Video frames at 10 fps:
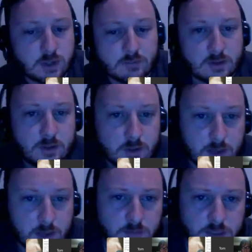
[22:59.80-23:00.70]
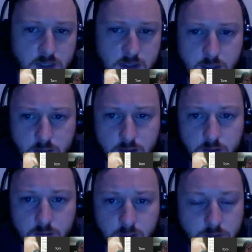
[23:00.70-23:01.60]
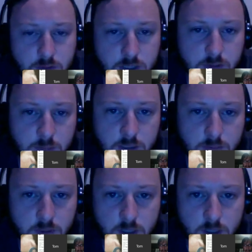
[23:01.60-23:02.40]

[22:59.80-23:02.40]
everything that Naive said there, I think that's right. I mean,